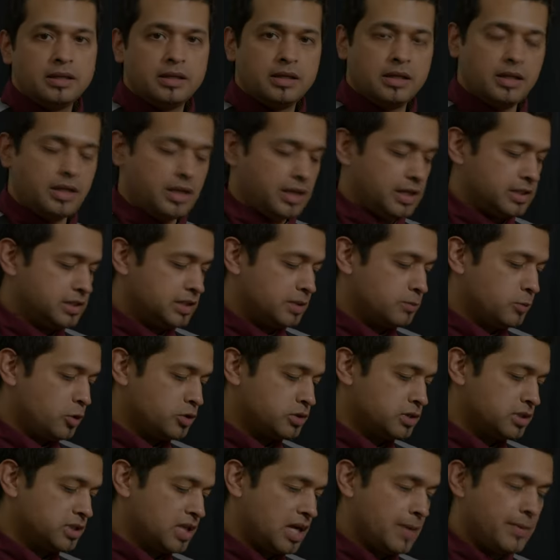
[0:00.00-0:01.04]
Now, like I said, most
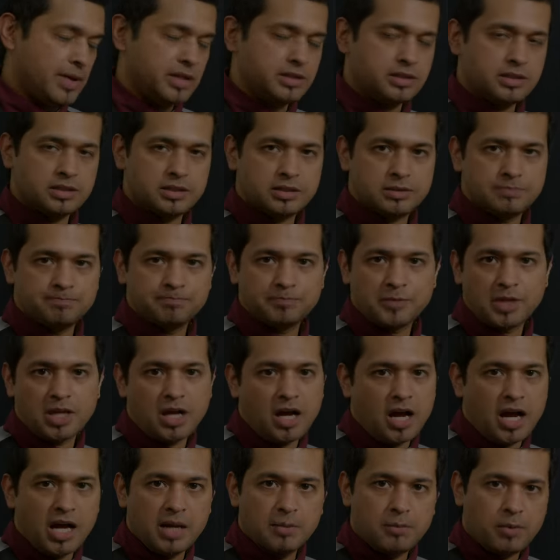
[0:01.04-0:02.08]
of the time I just
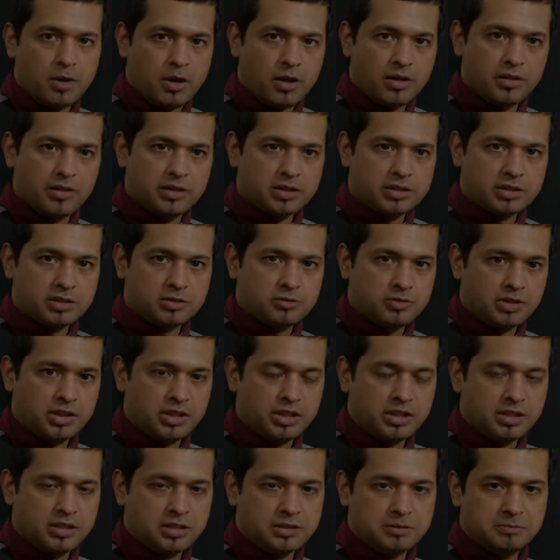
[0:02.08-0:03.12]
eyeball this drink
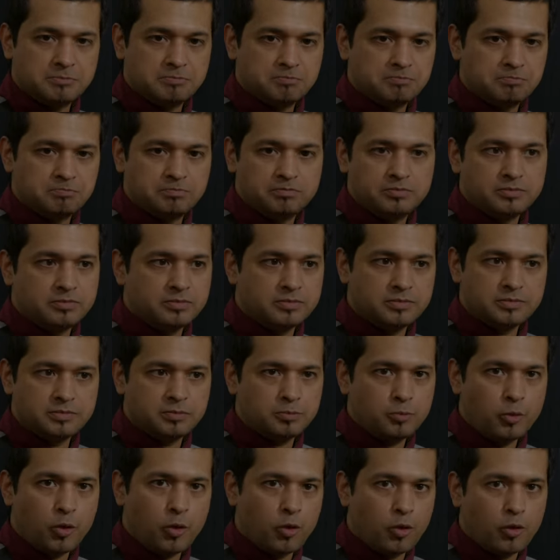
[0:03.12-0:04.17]
and
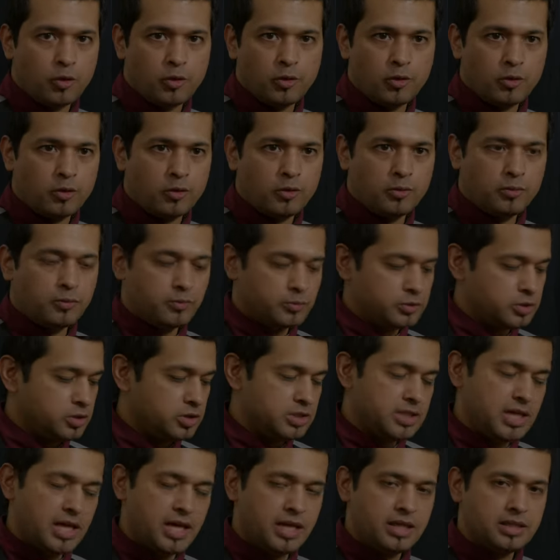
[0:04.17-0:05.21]
pour to
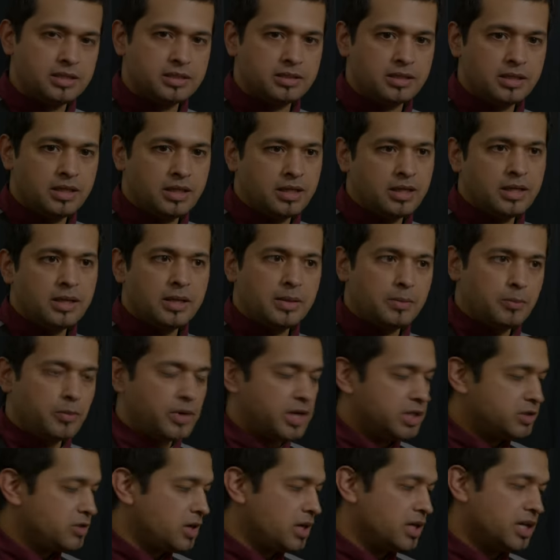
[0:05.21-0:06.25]
taste, but I
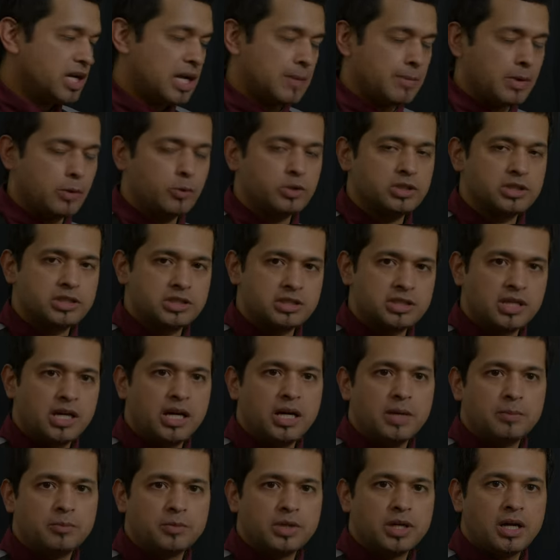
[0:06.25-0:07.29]
try to come up with
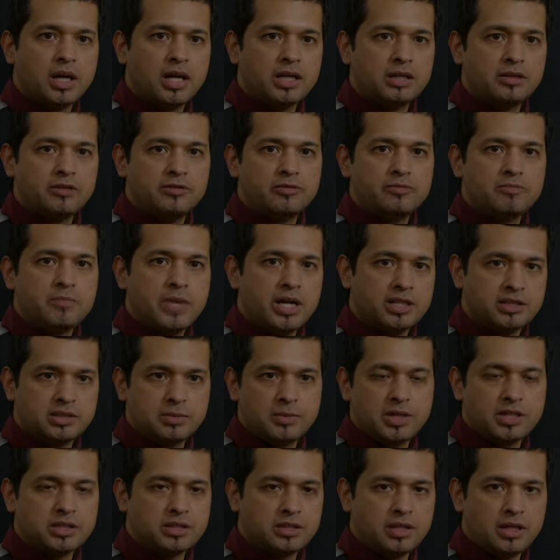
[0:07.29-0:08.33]
some kind of
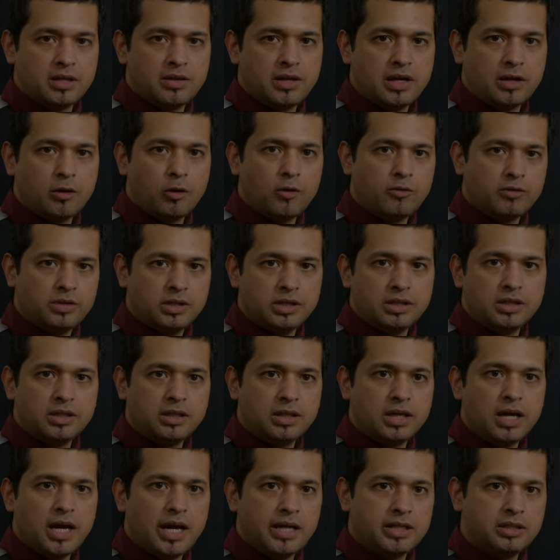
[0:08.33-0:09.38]
measurements there that'll hopefully
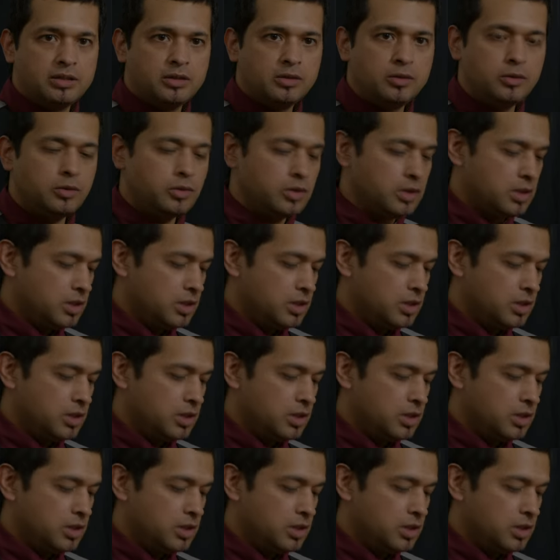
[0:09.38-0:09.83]
guide you.